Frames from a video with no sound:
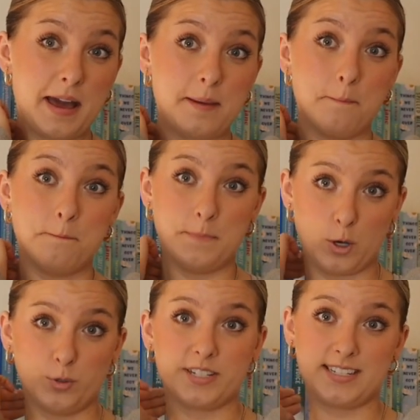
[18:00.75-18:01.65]
my
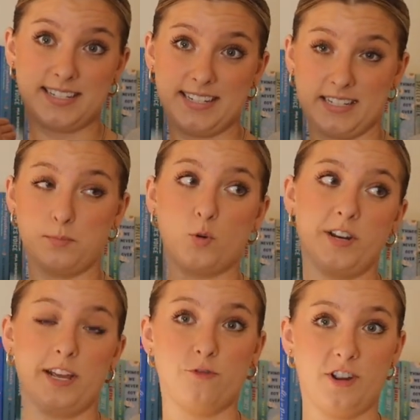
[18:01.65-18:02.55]
most
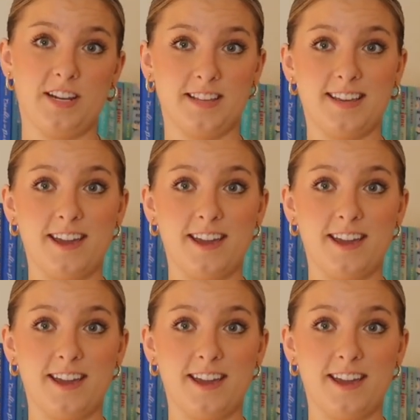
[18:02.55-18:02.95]
disappointing read of the